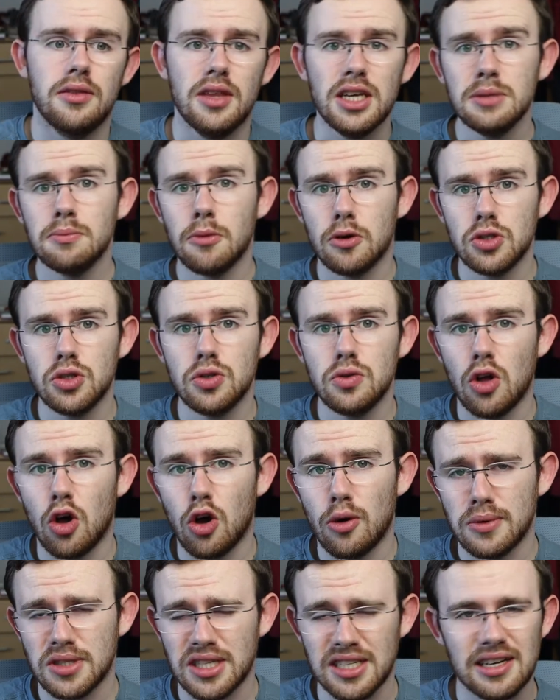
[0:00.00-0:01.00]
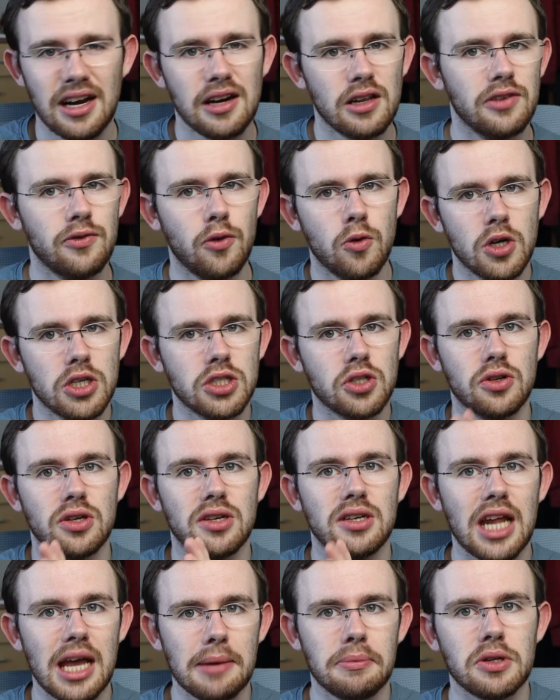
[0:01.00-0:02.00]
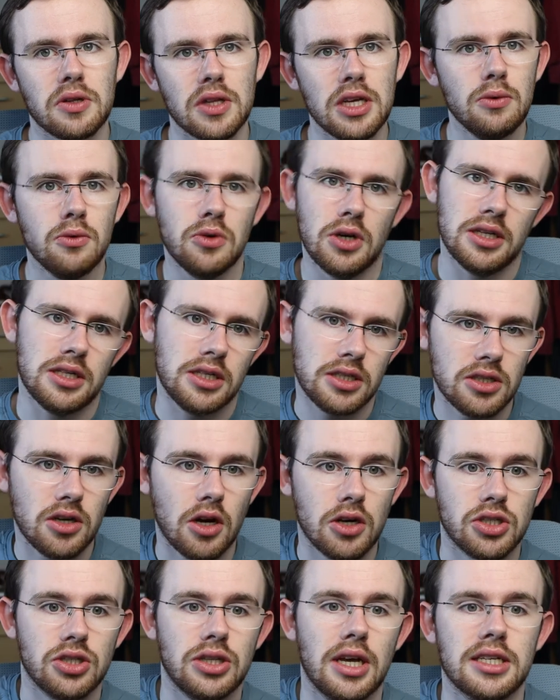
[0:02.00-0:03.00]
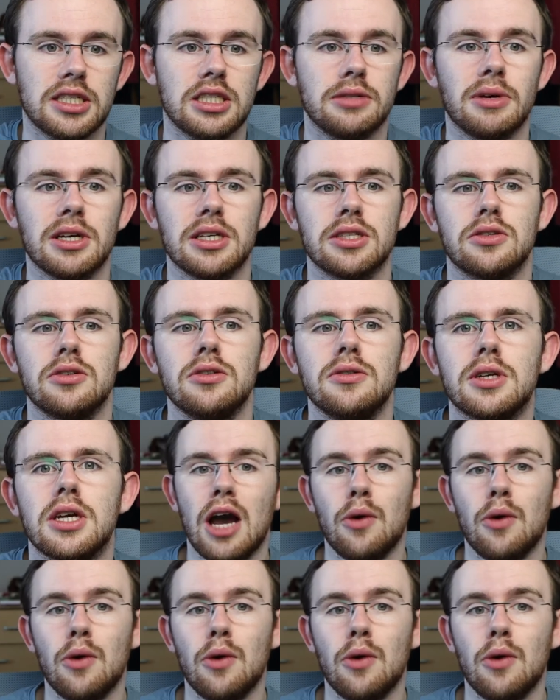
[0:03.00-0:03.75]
This module almost entirely focused on nebulae, we'll get to stars next semester,